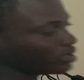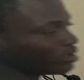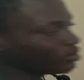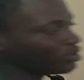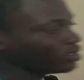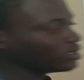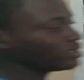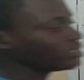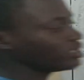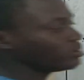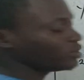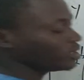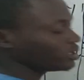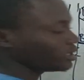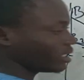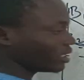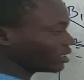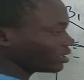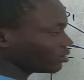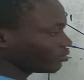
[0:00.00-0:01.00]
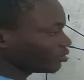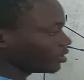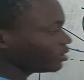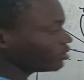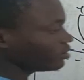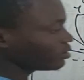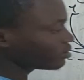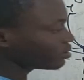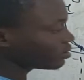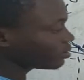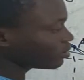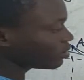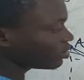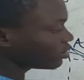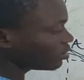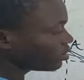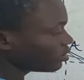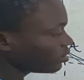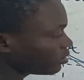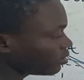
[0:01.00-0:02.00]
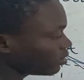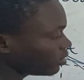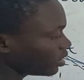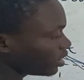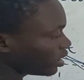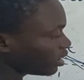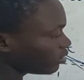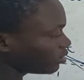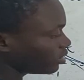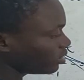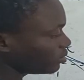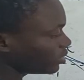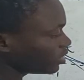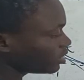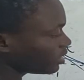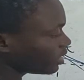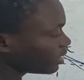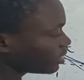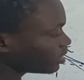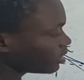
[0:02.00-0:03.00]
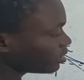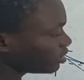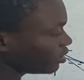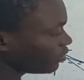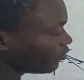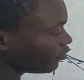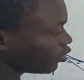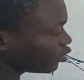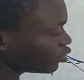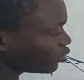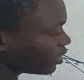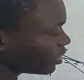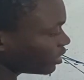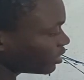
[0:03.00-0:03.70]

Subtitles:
so I'll just name this X3. I'll name this X3, fall to